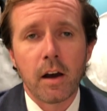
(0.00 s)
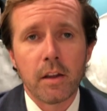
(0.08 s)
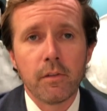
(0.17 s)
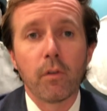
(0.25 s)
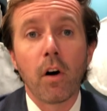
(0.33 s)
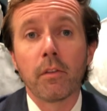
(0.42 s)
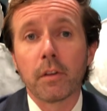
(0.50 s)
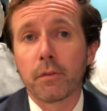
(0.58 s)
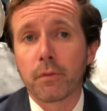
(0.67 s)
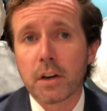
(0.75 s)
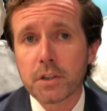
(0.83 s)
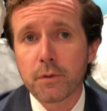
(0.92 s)
involving
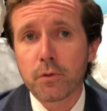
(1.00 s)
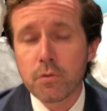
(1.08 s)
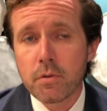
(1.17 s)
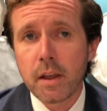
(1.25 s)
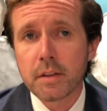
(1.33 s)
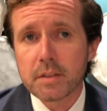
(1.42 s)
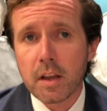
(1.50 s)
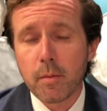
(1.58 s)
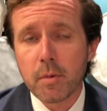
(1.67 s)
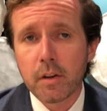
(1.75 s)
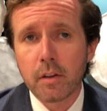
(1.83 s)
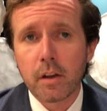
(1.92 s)
fresh fruit and
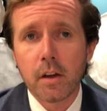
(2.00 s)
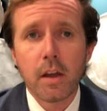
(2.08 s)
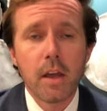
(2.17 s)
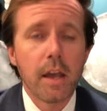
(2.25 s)
Salmonella,